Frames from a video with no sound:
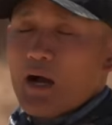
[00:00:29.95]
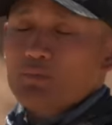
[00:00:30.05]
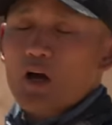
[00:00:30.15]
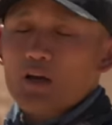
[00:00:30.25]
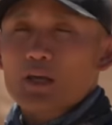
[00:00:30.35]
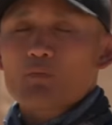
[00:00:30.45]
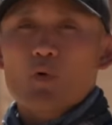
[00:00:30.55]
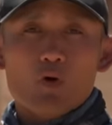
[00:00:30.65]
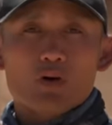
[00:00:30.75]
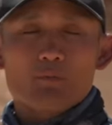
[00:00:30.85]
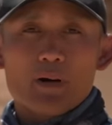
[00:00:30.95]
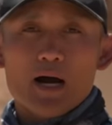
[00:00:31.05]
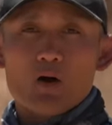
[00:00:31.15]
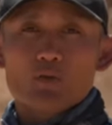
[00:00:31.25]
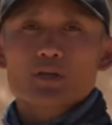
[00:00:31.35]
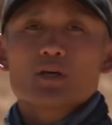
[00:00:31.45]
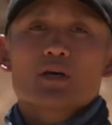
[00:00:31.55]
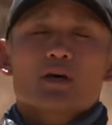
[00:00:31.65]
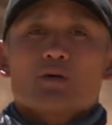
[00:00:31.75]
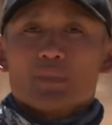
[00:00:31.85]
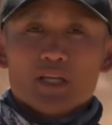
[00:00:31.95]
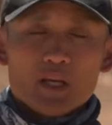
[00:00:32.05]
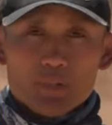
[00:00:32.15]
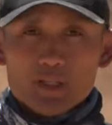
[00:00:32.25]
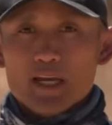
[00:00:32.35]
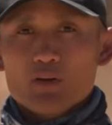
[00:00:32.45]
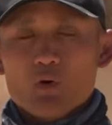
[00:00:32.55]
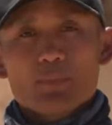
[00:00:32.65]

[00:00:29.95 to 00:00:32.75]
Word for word: I'm talking more about manipulating your